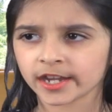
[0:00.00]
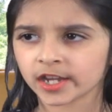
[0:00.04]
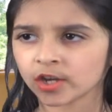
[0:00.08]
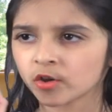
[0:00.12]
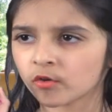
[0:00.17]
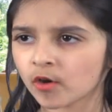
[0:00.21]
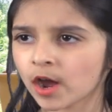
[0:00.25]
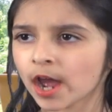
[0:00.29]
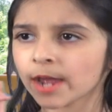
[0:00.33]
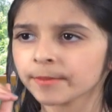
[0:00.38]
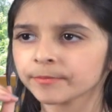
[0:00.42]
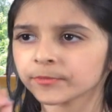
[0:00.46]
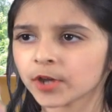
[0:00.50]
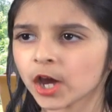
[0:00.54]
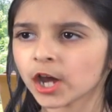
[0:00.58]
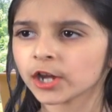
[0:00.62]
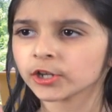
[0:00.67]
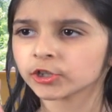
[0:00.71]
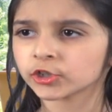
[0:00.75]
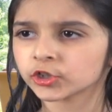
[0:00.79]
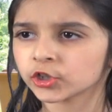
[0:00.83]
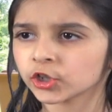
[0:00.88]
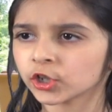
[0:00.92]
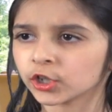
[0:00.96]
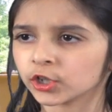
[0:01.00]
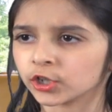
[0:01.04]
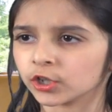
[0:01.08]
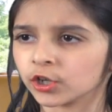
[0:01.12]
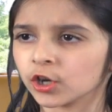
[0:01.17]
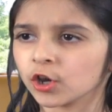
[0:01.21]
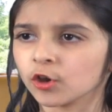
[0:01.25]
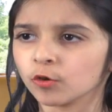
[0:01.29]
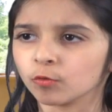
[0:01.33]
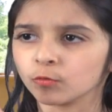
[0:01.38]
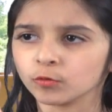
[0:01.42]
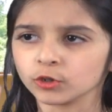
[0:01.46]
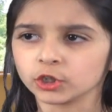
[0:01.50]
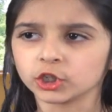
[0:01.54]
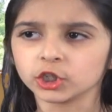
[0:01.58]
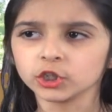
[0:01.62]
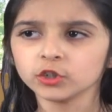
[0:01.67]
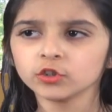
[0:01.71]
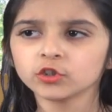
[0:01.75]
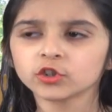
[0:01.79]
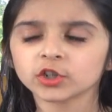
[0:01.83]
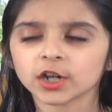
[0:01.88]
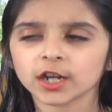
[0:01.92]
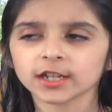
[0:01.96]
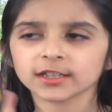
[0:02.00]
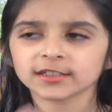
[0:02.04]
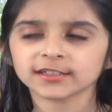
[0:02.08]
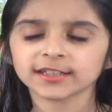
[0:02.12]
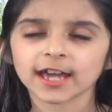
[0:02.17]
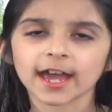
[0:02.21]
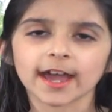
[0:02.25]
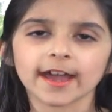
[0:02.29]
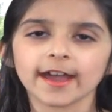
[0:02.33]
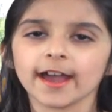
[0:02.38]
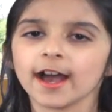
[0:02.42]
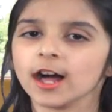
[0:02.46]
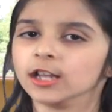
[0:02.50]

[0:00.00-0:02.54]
Now I'm not sure, would you trust that